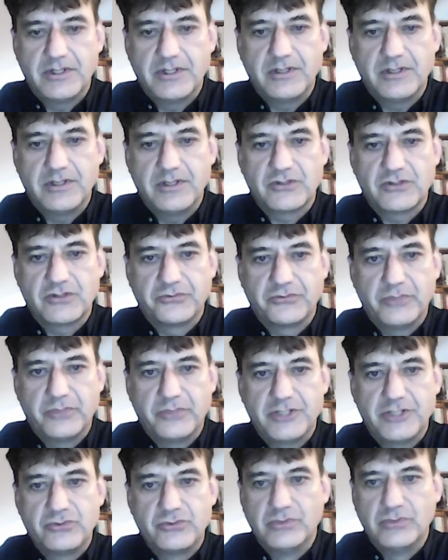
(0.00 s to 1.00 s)

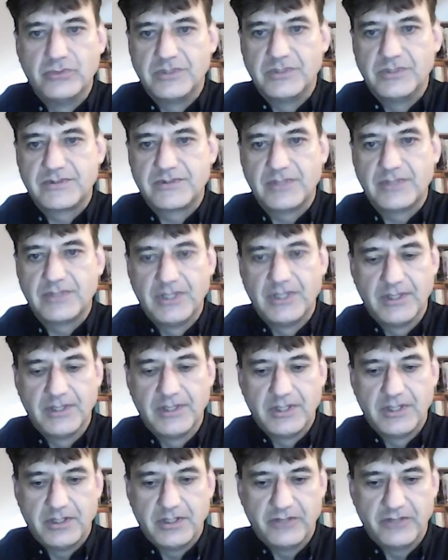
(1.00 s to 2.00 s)
software tools
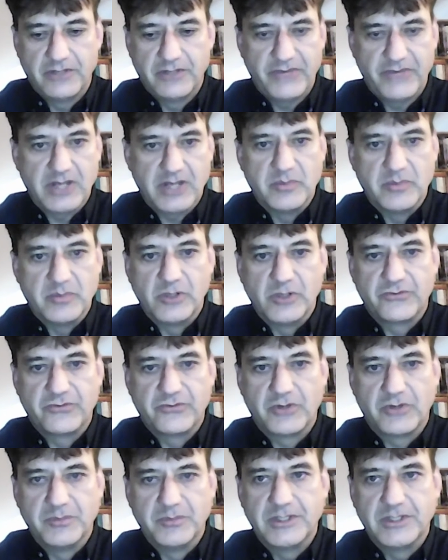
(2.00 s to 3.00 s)
available
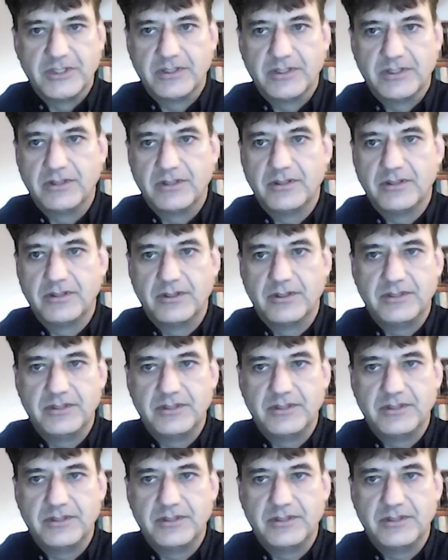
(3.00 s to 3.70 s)
from the